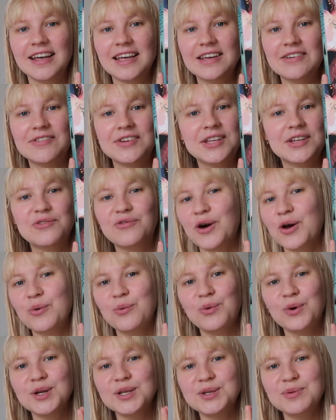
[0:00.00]
even if I
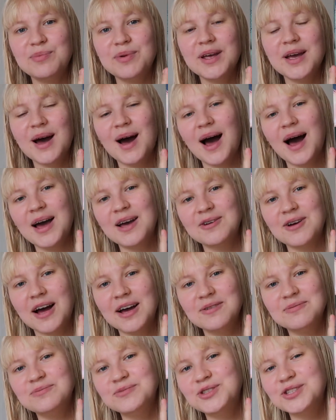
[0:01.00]
won't be, I,
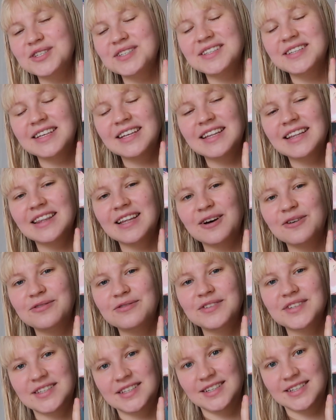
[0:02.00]
I'm just in
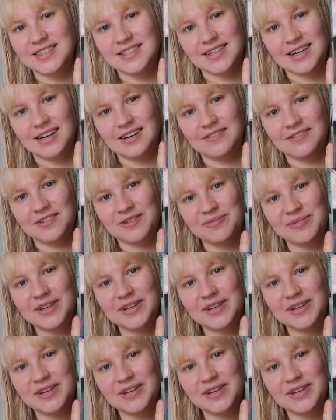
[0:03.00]
love with this cover.